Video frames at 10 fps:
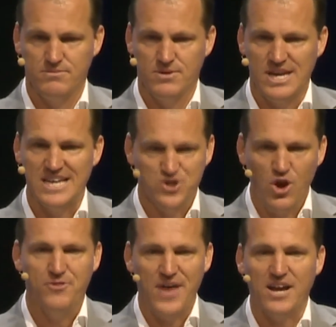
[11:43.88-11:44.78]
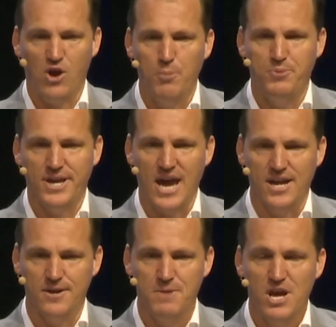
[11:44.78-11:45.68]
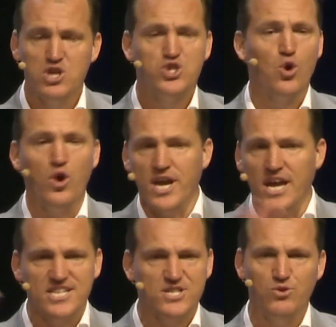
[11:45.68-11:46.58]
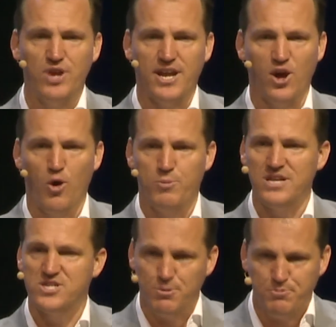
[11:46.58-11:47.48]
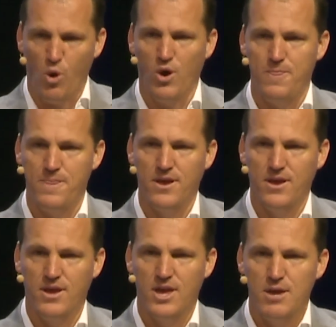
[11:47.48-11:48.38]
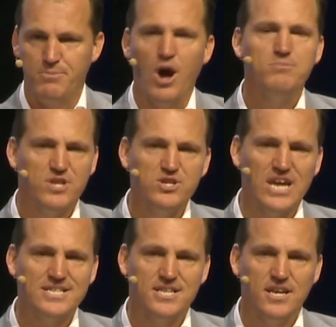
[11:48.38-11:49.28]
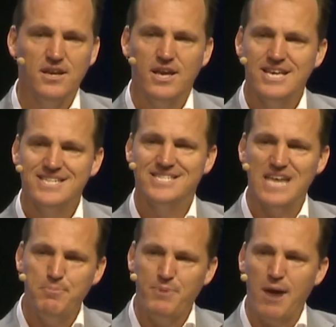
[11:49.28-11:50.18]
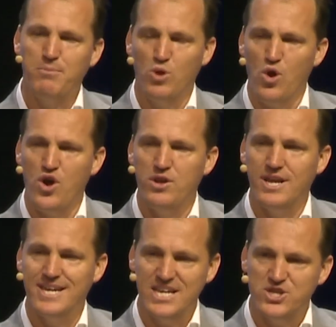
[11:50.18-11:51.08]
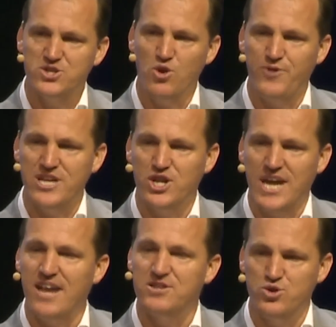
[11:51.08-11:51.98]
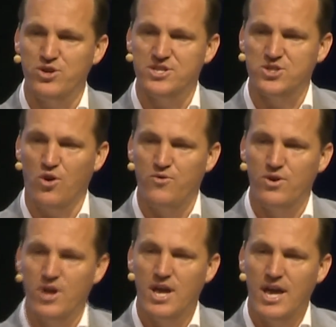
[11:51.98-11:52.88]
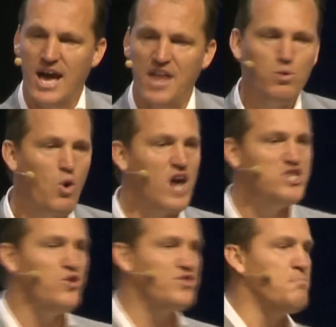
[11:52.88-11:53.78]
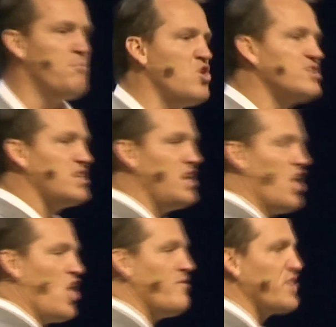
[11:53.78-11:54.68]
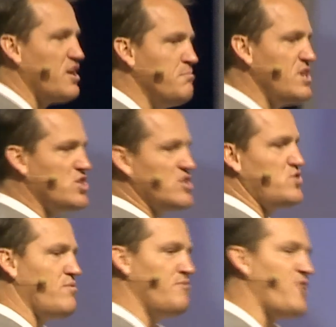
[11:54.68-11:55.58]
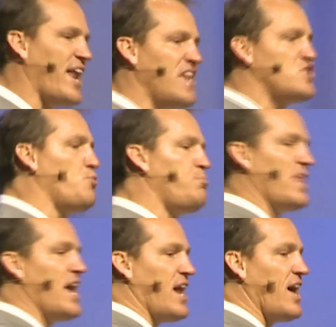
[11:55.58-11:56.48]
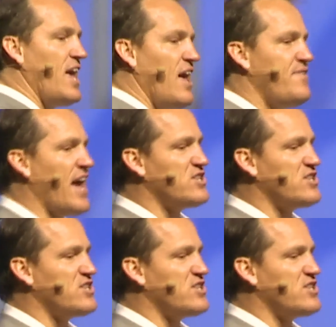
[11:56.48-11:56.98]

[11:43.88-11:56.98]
It's not that complicated. Sure, you're going to still need help and support. But I'm suggesting step up, learn, get yourself educated, do it yourself. Otherwise, you're at the mercy of a commission-driven financial planner that